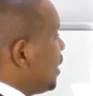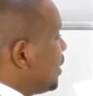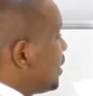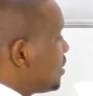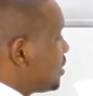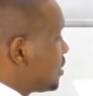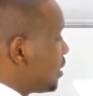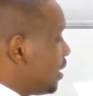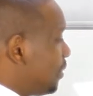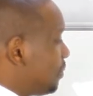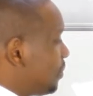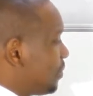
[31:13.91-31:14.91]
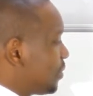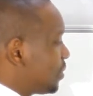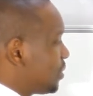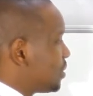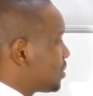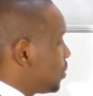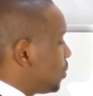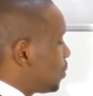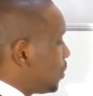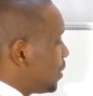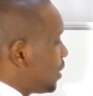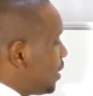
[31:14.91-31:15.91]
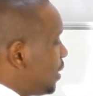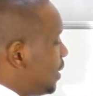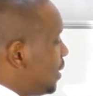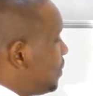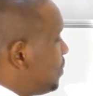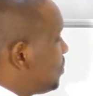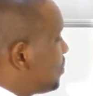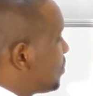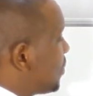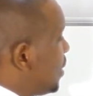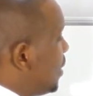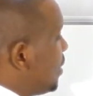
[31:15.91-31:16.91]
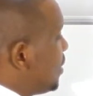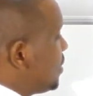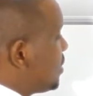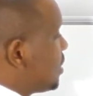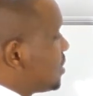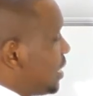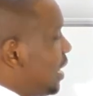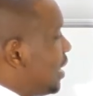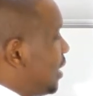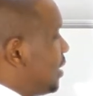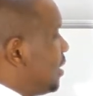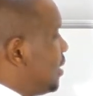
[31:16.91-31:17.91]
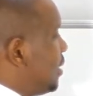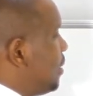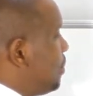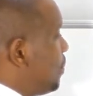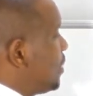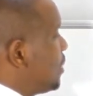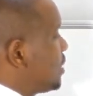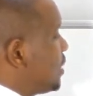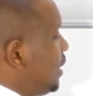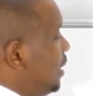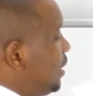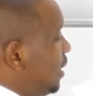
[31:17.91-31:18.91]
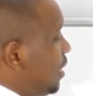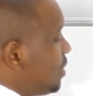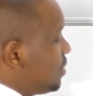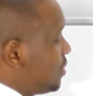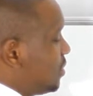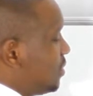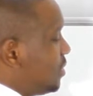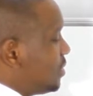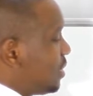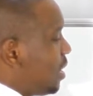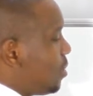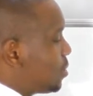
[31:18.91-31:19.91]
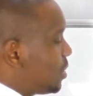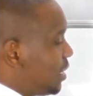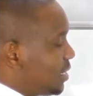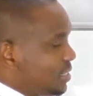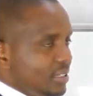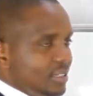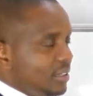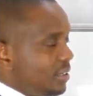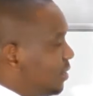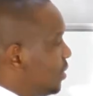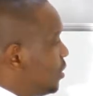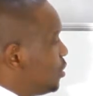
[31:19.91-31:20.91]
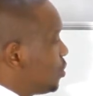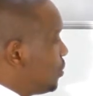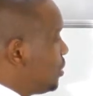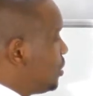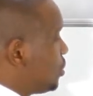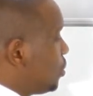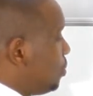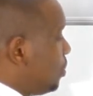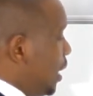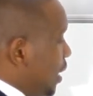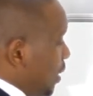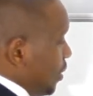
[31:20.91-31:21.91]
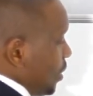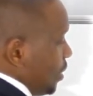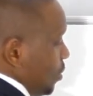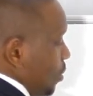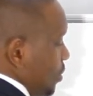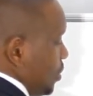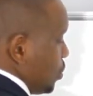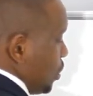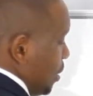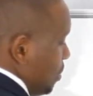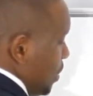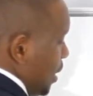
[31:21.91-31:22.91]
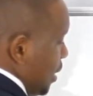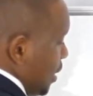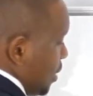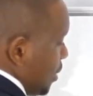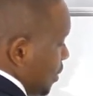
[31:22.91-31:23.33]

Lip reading: This is it's called what? This is a tank. There's an inlet. There's an outlet. So this is your bank. You can call this one a bank.